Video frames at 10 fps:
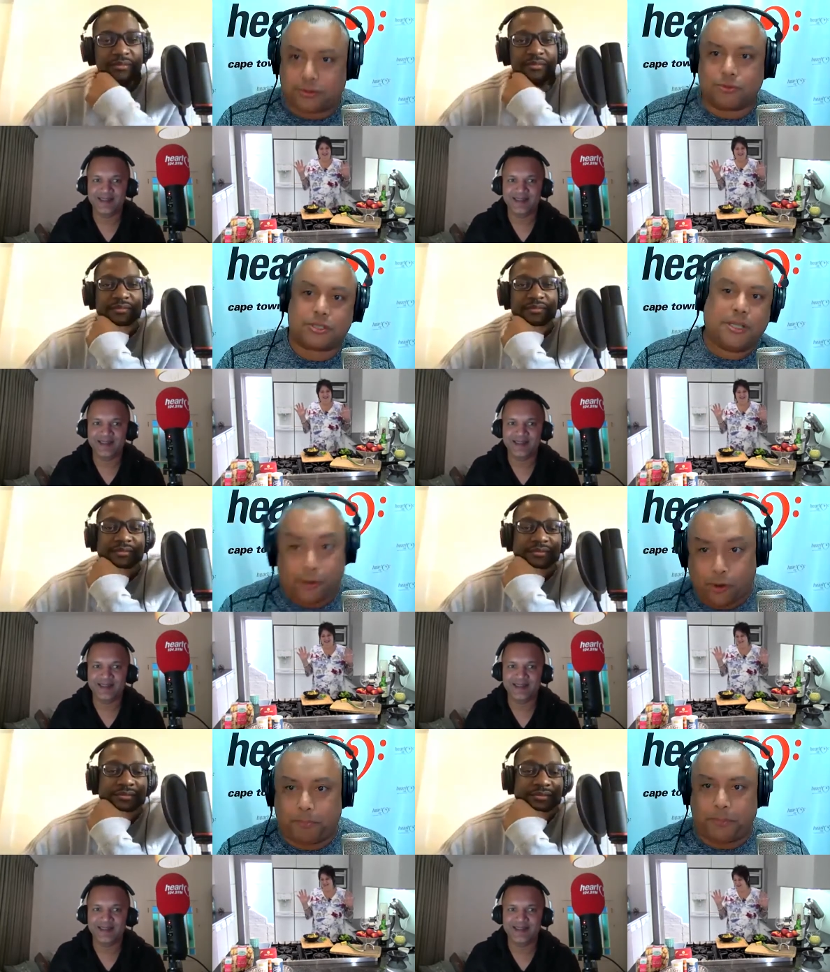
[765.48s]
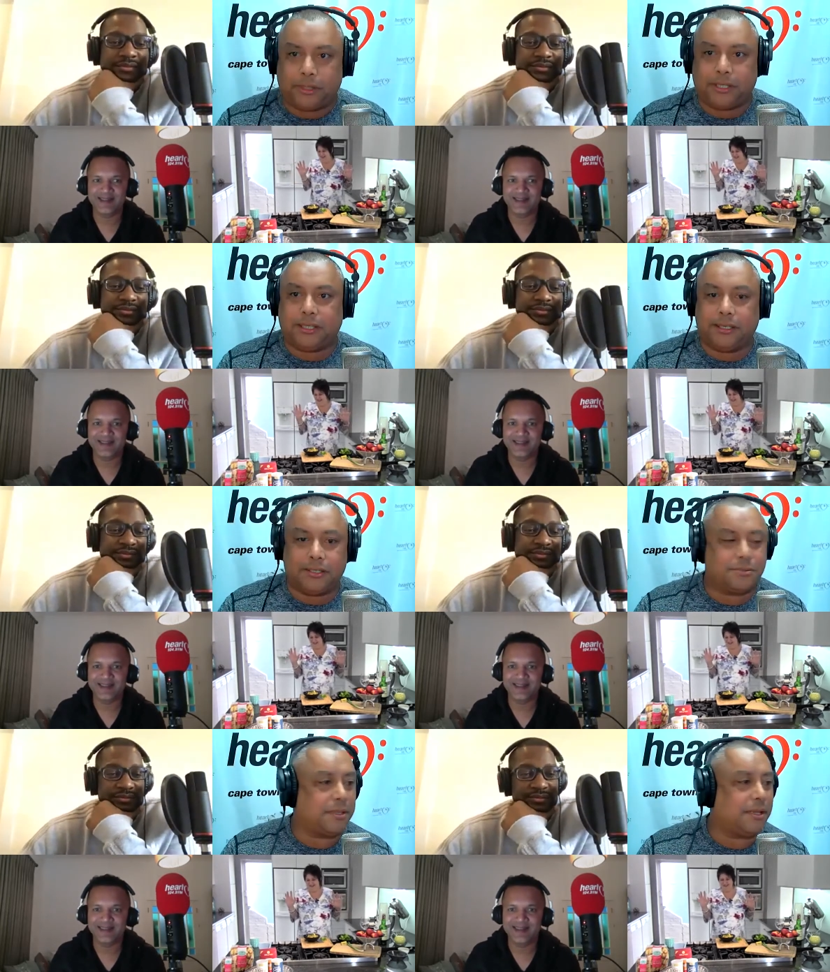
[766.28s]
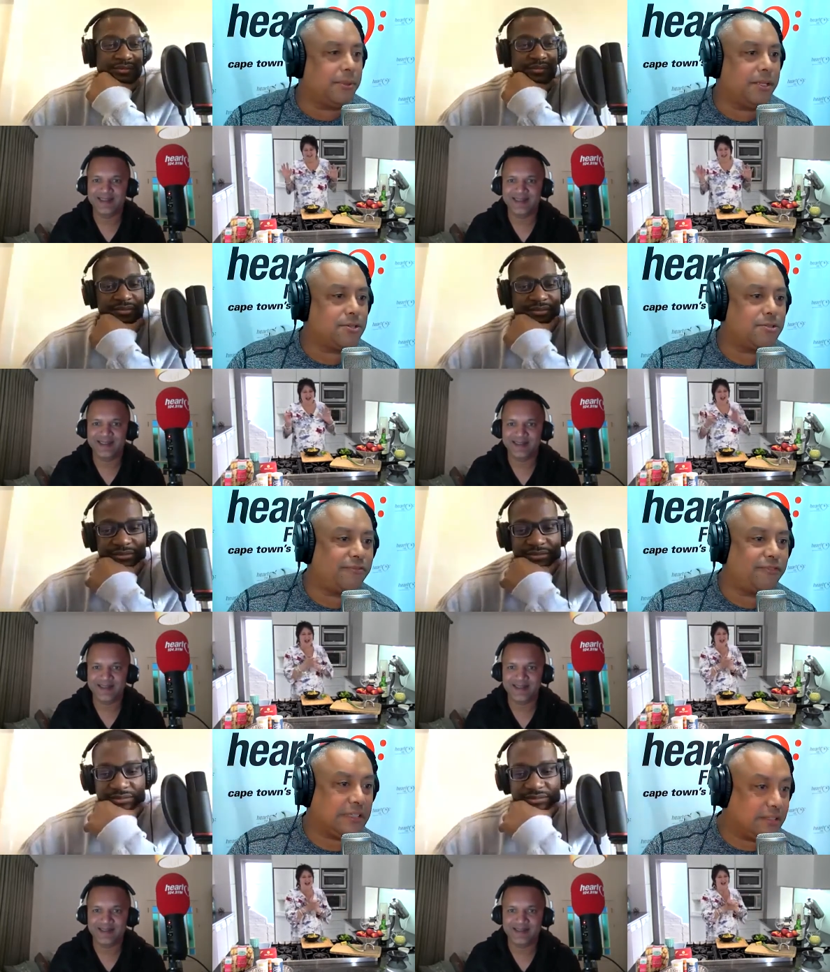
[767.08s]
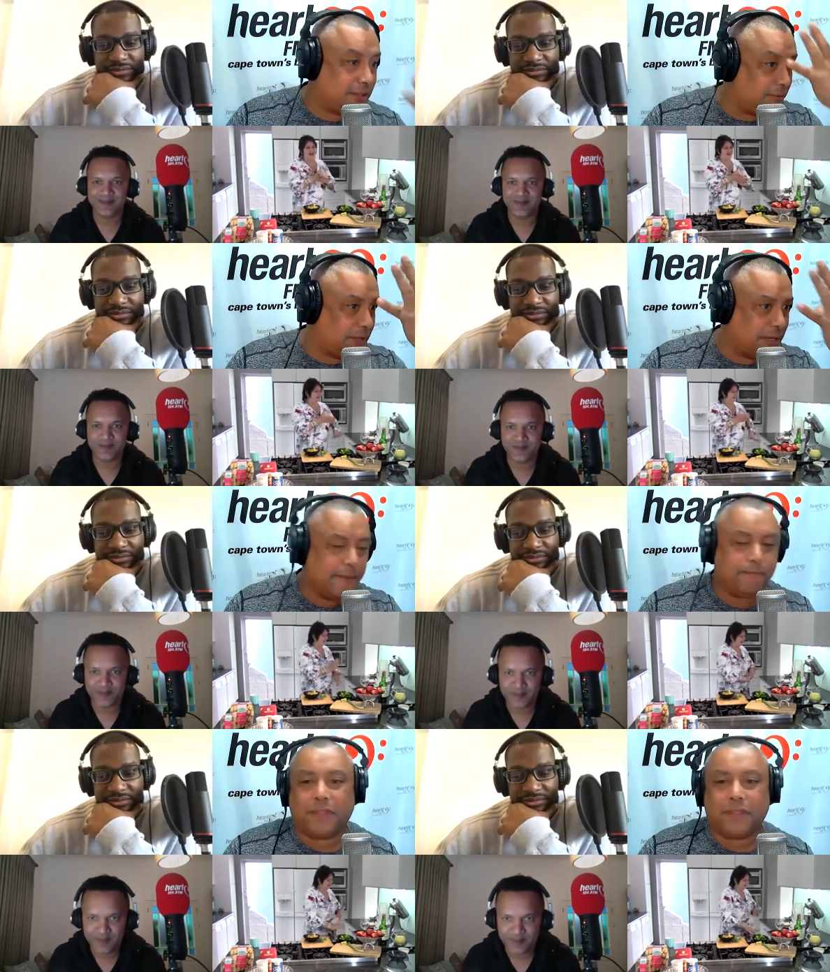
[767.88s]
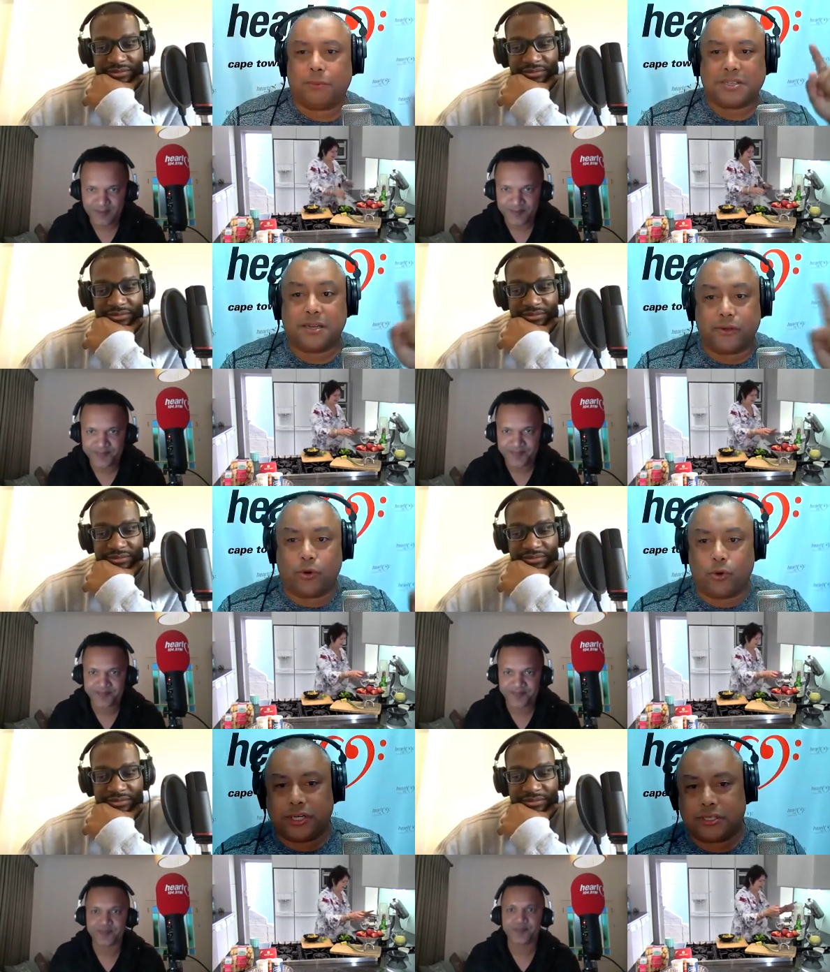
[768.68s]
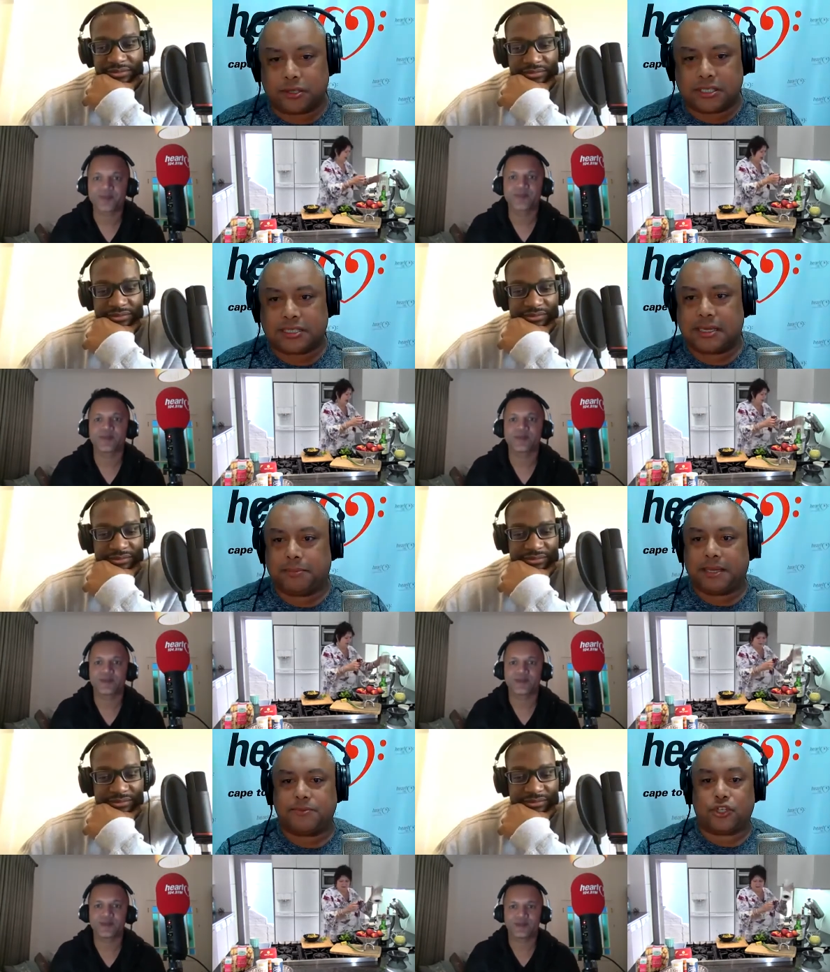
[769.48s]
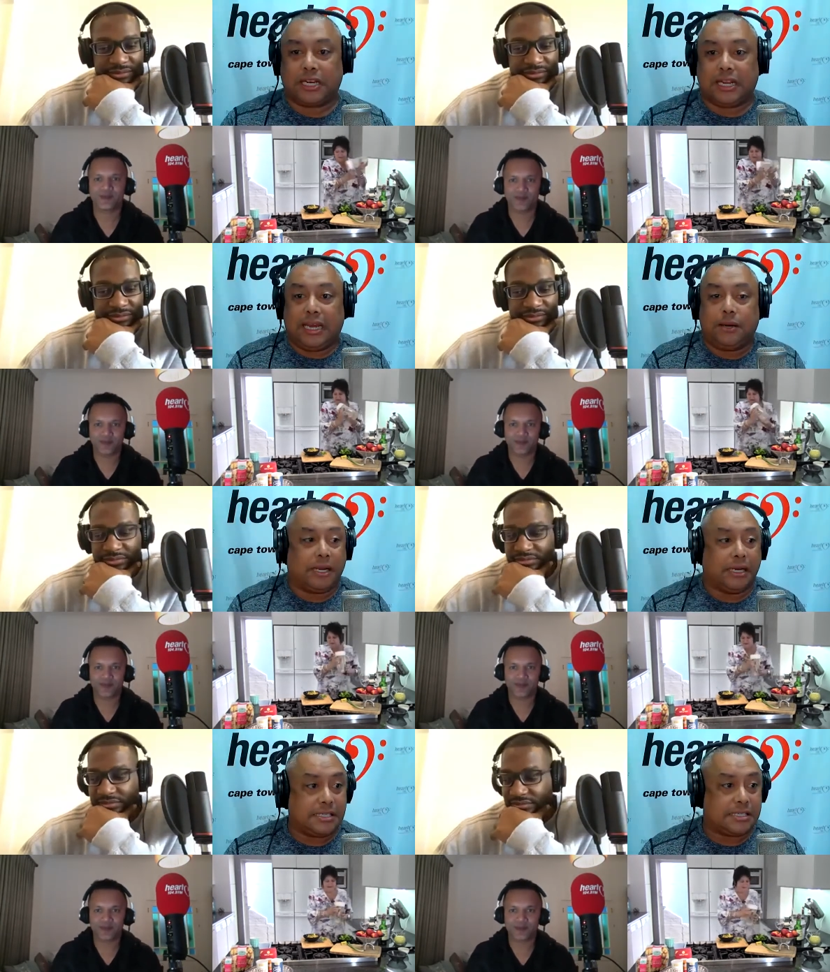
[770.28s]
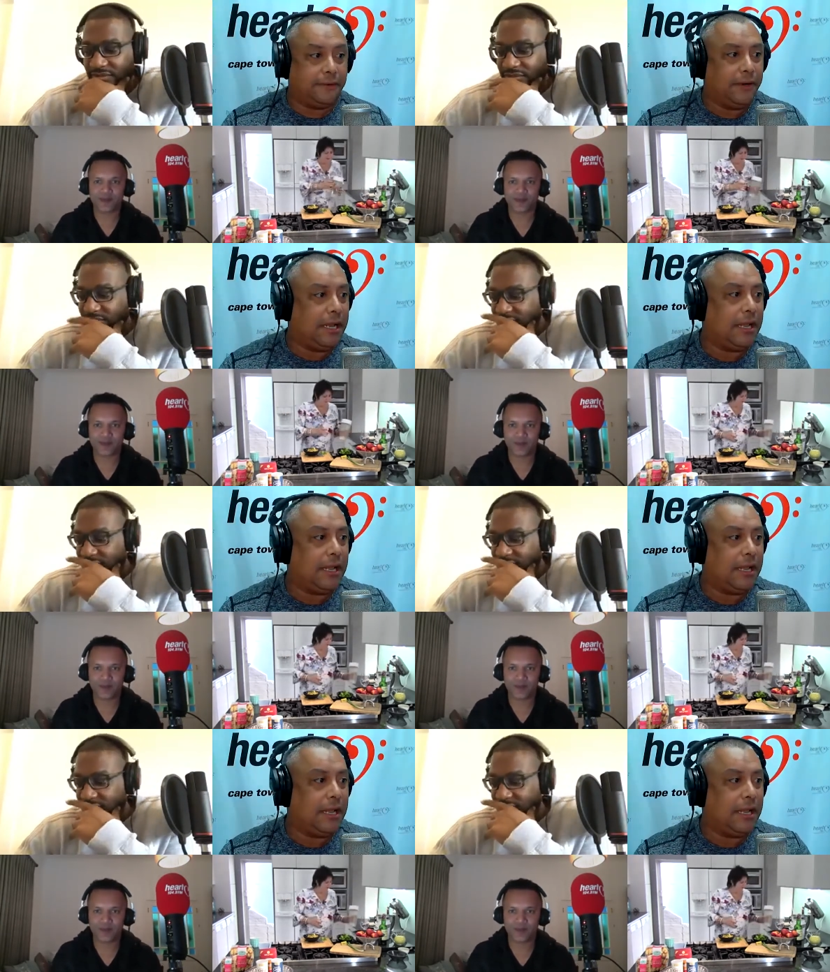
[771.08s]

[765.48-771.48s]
Speaker 1: to stick up all the years with that when they used to fight. So oh, you must know your audience no. also sometimes, Jenny. Anyway, listen.